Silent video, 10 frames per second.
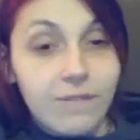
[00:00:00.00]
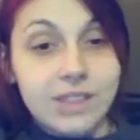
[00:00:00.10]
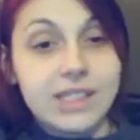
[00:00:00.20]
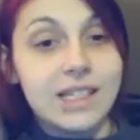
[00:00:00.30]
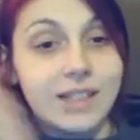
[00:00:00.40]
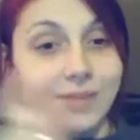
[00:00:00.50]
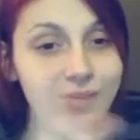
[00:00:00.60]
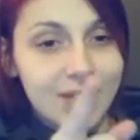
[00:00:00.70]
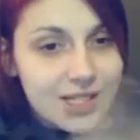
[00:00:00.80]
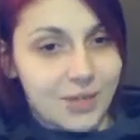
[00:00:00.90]
fatigue,
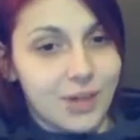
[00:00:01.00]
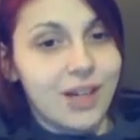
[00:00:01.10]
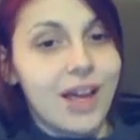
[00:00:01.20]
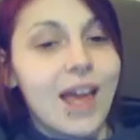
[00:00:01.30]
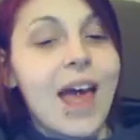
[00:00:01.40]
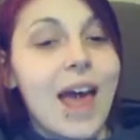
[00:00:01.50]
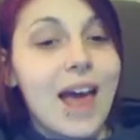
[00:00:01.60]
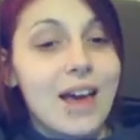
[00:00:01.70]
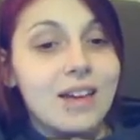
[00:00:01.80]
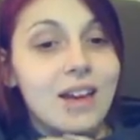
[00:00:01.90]
that's the word,
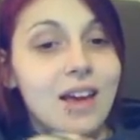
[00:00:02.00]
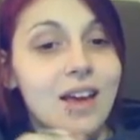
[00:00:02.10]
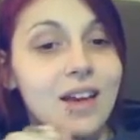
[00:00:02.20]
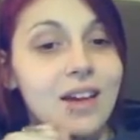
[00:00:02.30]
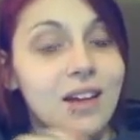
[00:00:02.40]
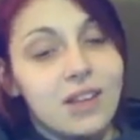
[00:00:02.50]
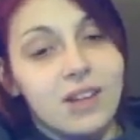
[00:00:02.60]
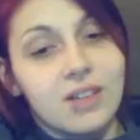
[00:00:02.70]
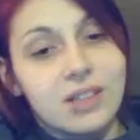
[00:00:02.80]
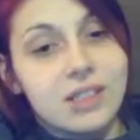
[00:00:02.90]
had
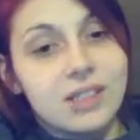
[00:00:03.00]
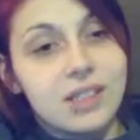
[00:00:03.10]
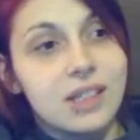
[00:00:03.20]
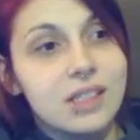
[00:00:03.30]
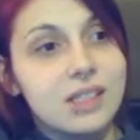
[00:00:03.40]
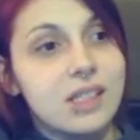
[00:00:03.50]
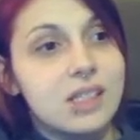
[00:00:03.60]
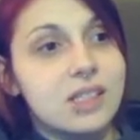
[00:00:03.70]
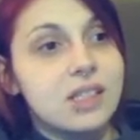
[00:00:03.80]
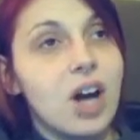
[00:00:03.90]
nothing on this. Like, this
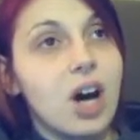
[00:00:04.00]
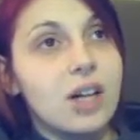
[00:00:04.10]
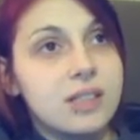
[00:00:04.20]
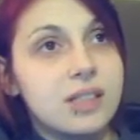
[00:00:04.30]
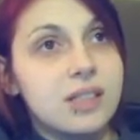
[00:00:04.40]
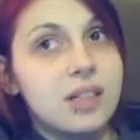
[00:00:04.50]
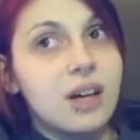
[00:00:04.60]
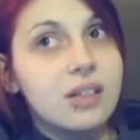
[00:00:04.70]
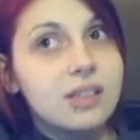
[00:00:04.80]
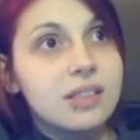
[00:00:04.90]
is
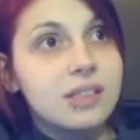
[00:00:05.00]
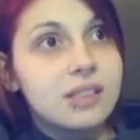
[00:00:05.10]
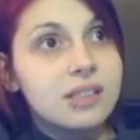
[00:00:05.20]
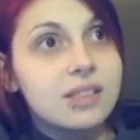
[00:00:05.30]
constant,